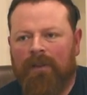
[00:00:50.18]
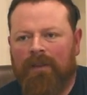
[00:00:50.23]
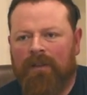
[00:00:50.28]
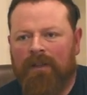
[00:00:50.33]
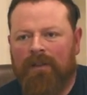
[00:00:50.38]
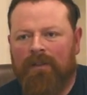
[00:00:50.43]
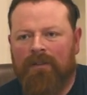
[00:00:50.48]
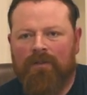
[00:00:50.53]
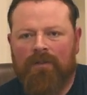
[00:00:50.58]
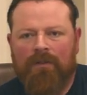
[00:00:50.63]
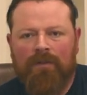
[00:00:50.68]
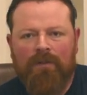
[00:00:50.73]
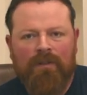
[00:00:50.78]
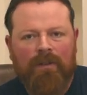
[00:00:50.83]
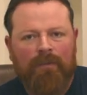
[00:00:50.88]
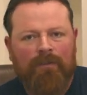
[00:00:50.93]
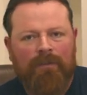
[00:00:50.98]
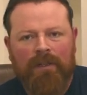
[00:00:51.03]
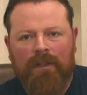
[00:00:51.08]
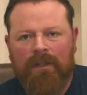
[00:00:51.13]
They just do
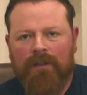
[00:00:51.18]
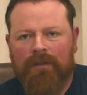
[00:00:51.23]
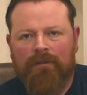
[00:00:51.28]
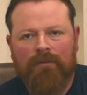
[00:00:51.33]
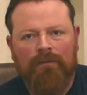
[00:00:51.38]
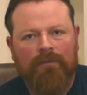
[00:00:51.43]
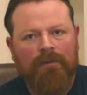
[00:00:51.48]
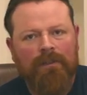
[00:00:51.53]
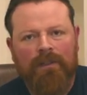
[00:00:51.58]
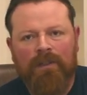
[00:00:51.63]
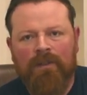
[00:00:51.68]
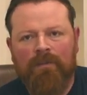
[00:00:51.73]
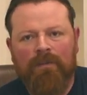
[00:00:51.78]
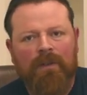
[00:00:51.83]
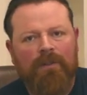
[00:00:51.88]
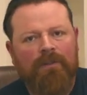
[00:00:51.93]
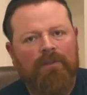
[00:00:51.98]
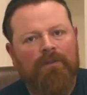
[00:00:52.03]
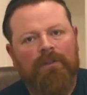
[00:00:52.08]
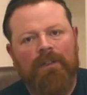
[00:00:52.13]
something really
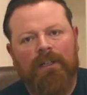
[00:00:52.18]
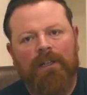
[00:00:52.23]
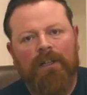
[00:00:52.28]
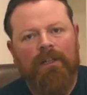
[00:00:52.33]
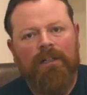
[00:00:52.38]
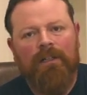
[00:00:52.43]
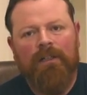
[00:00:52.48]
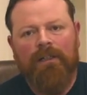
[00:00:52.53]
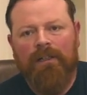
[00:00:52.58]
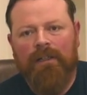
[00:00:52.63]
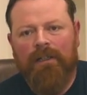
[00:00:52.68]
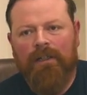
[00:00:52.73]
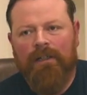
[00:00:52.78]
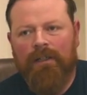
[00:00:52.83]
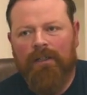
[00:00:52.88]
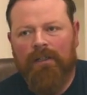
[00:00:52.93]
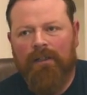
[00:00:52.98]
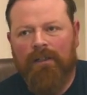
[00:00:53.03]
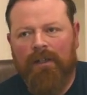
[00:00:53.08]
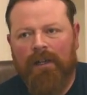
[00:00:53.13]
special there,
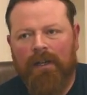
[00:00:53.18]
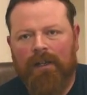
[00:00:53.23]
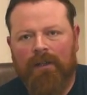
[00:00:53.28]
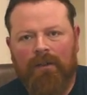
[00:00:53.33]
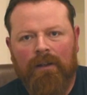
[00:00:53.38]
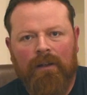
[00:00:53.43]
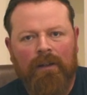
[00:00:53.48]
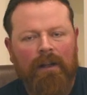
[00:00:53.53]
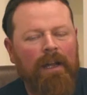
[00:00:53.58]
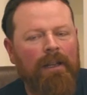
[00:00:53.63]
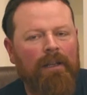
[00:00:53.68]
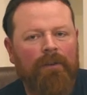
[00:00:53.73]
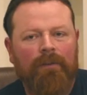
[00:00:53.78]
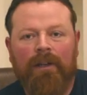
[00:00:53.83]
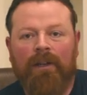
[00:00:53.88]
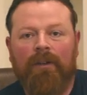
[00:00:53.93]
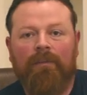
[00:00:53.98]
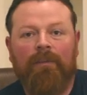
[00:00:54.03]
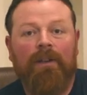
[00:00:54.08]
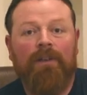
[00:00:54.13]
and I highly
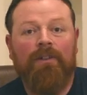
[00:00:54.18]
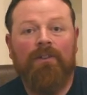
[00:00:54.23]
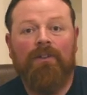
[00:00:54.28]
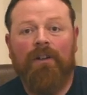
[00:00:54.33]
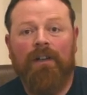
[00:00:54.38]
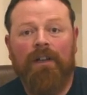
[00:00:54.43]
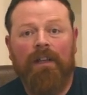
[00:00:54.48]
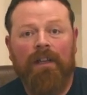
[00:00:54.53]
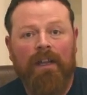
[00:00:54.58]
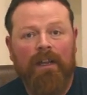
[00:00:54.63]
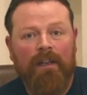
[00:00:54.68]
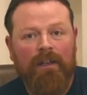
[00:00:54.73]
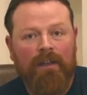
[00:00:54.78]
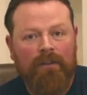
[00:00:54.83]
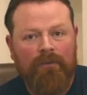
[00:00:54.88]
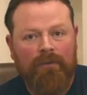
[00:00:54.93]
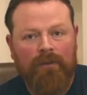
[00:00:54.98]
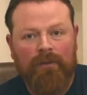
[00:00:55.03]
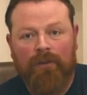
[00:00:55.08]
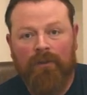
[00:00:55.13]
recommend trying any
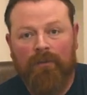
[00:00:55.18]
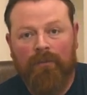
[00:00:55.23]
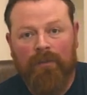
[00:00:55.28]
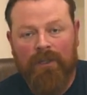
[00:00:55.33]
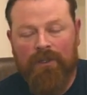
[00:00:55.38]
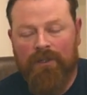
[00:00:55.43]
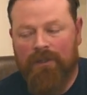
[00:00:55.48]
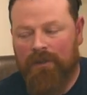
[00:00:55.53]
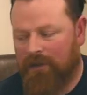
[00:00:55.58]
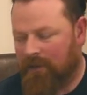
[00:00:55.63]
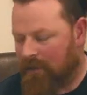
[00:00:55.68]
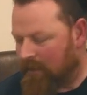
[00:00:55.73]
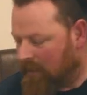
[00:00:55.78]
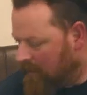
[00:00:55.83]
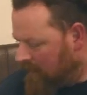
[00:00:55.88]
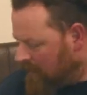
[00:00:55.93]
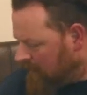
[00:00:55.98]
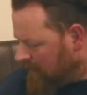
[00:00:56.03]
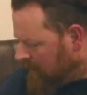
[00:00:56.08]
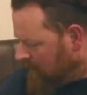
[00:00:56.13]
of their expressions.
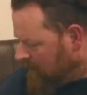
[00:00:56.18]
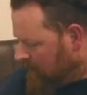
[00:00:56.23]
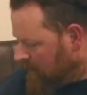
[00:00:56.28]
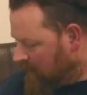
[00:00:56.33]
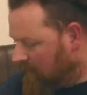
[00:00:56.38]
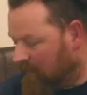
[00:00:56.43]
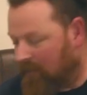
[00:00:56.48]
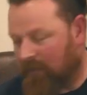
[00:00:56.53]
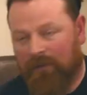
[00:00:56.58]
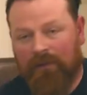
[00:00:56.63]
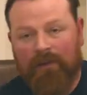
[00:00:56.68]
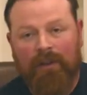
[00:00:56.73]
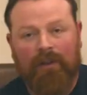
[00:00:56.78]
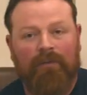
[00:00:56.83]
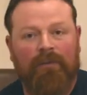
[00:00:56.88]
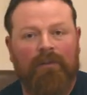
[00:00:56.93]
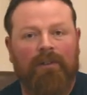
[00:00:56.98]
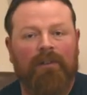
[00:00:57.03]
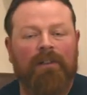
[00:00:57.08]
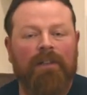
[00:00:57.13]
But this is
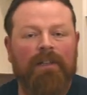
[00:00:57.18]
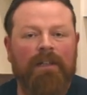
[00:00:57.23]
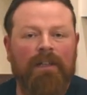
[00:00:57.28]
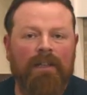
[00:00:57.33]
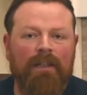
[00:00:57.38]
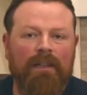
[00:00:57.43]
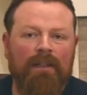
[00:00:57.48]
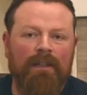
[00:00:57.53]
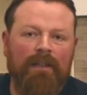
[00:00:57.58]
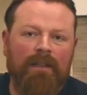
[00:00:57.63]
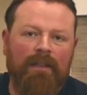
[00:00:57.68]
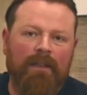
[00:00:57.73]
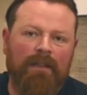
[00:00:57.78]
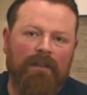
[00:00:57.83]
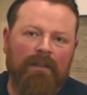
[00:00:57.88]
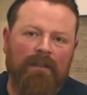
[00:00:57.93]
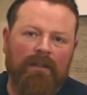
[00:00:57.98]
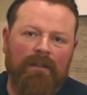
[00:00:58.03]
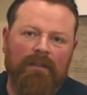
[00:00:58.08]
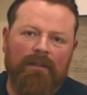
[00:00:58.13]
definitely the
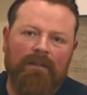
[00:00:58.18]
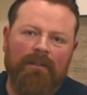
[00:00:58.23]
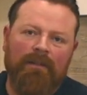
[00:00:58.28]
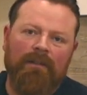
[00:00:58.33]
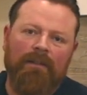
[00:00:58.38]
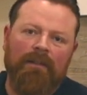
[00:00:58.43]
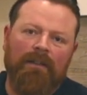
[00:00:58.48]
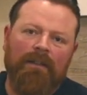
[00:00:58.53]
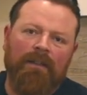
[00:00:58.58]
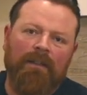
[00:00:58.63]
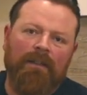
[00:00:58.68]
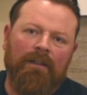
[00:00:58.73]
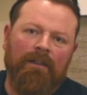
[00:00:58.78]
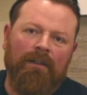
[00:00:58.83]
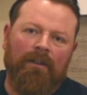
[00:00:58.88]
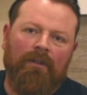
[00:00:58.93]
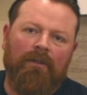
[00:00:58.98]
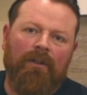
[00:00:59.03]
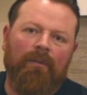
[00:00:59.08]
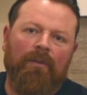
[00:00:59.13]

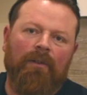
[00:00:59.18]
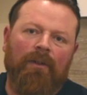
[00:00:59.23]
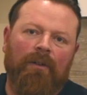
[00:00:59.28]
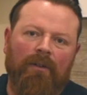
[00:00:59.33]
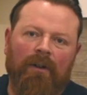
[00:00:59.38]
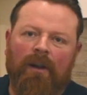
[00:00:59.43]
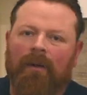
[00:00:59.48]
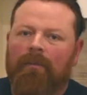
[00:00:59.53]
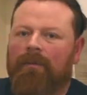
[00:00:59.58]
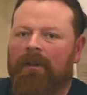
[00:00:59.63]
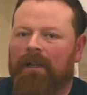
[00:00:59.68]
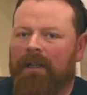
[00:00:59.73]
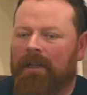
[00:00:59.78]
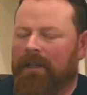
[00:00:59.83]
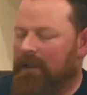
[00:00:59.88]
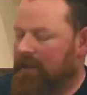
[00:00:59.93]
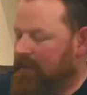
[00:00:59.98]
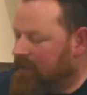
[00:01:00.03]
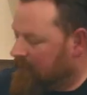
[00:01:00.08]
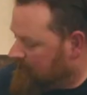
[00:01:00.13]
cream of the crop right
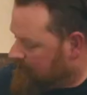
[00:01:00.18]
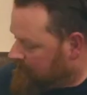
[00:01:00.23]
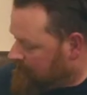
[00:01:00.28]
here.